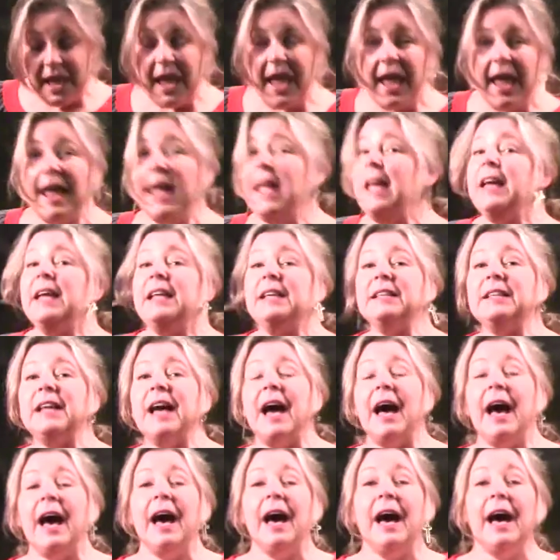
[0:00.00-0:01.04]
and
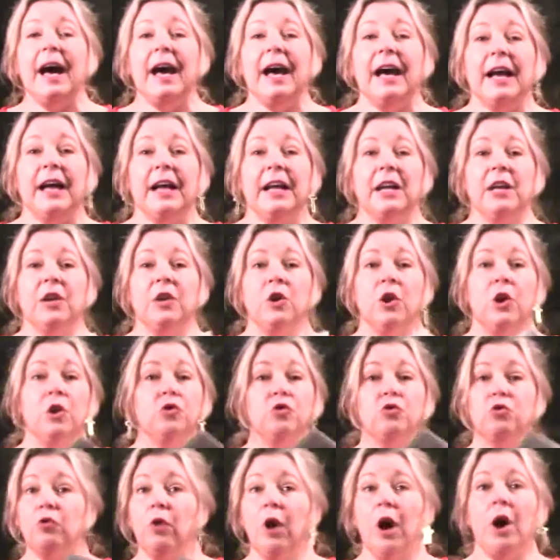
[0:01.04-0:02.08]
I
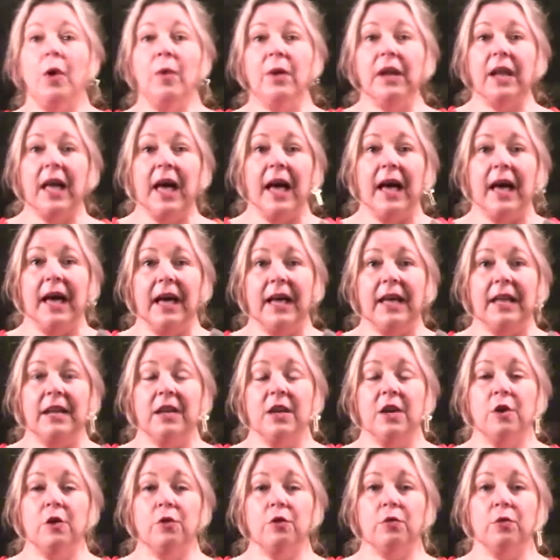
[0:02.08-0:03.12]
draw a
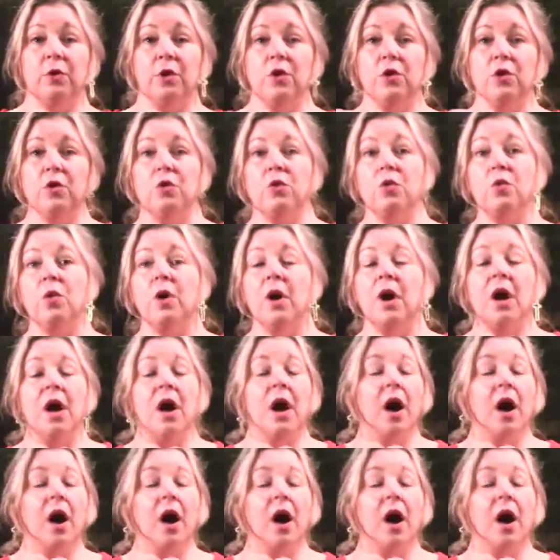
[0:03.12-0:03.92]
line through